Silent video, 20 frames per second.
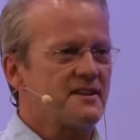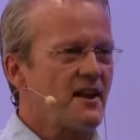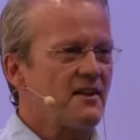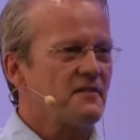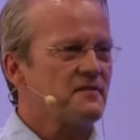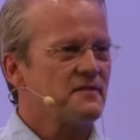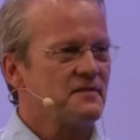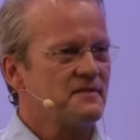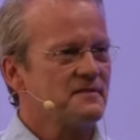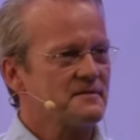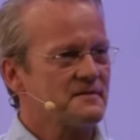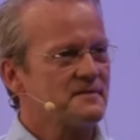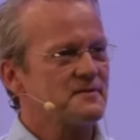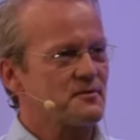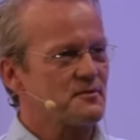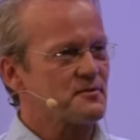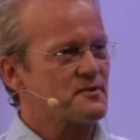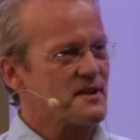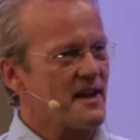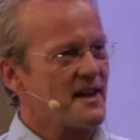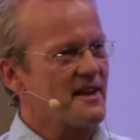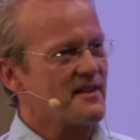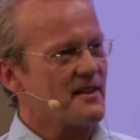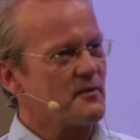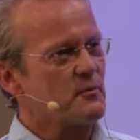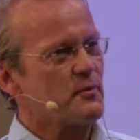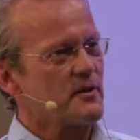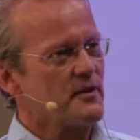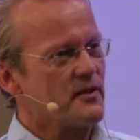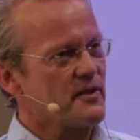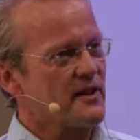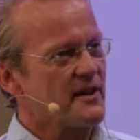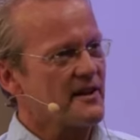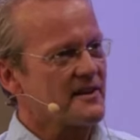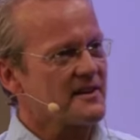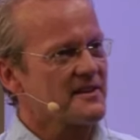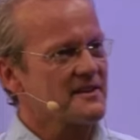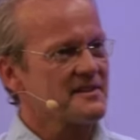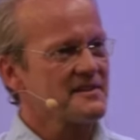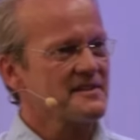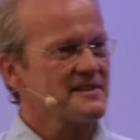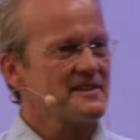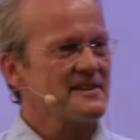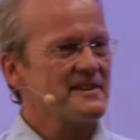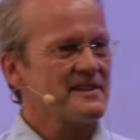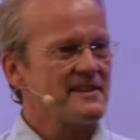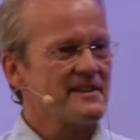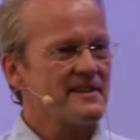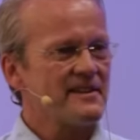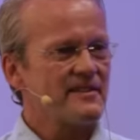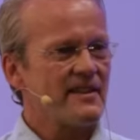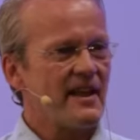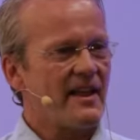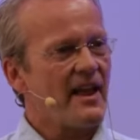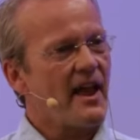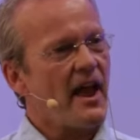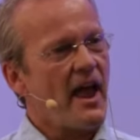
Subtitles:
enough to say that we think that